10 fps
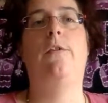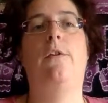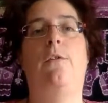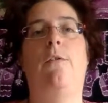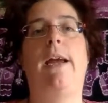
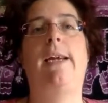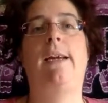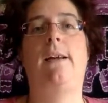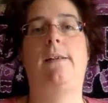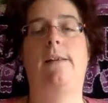
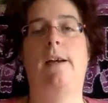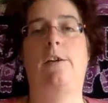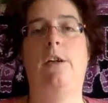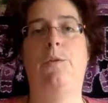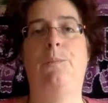Reiki
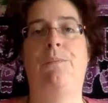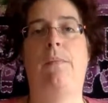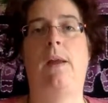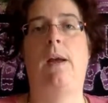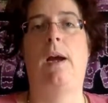session,
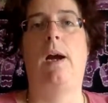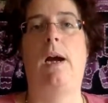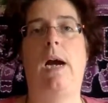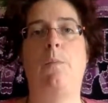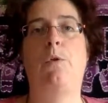
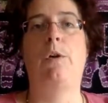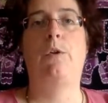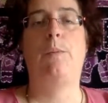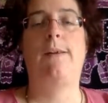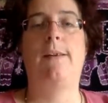I'm going to
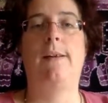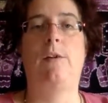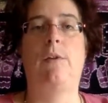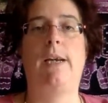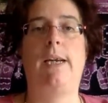be sending
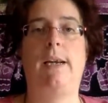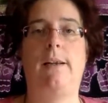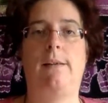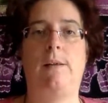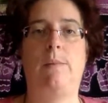Reiki at the
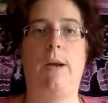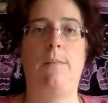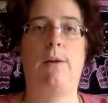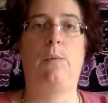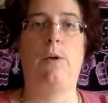same time
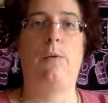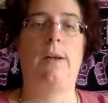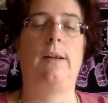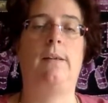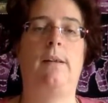as we're doing
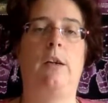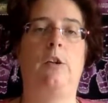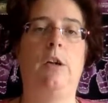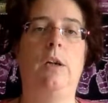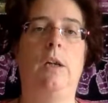this
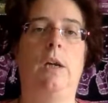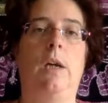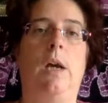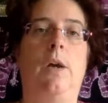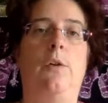session.
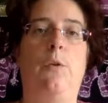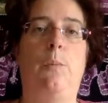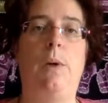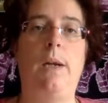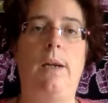So
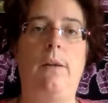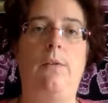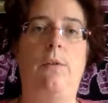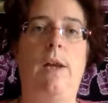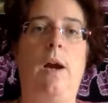
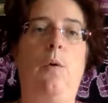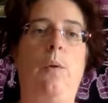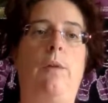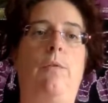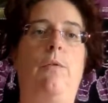please, now,
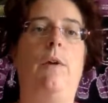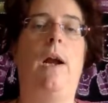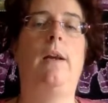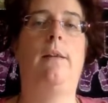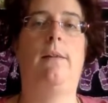if you would
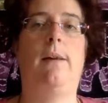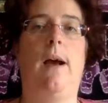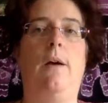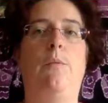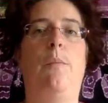like to
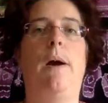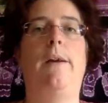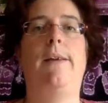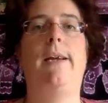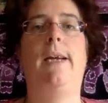start by
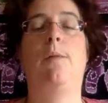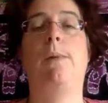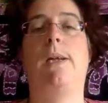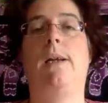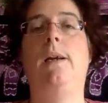taking a
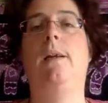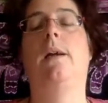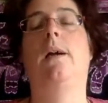minute